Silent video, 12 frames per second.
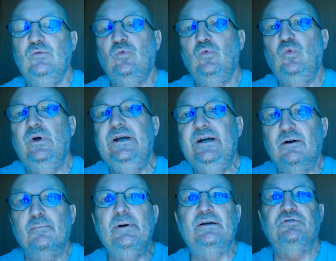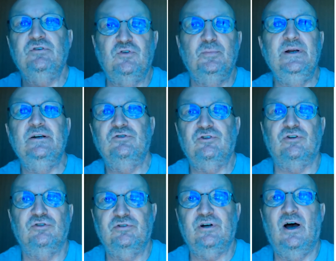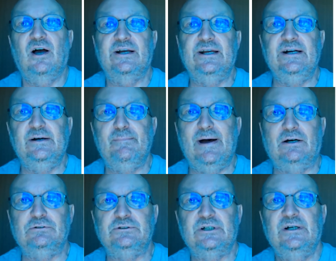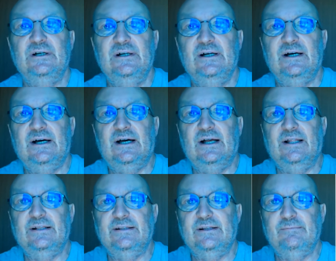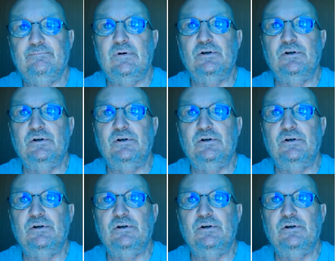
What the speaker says: we hear message ministers talking about the